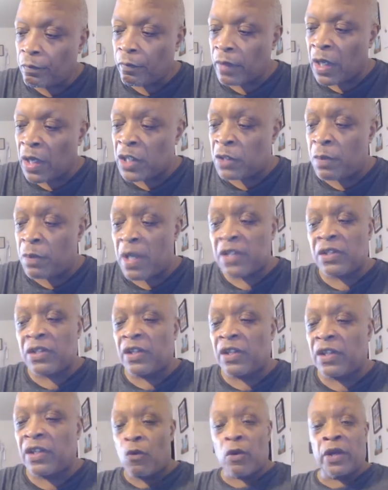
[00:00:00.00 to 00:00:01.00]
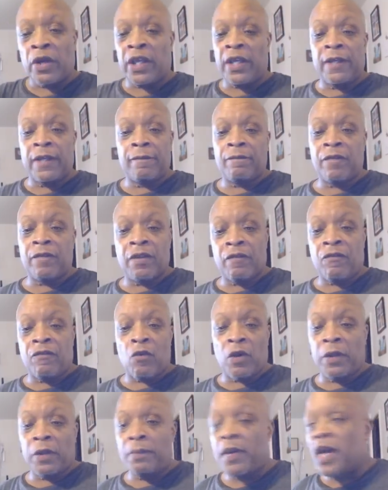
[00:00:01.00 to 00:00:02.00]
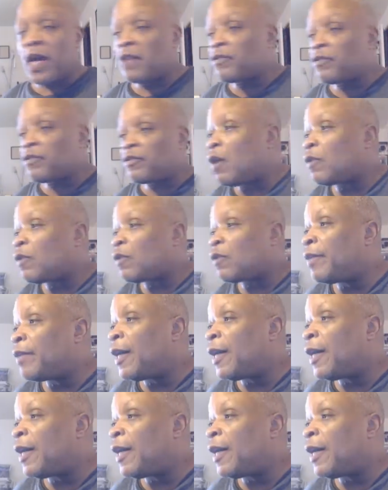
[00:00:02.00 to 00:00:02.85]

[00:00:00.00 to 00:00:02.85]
Especially 40 pastels, but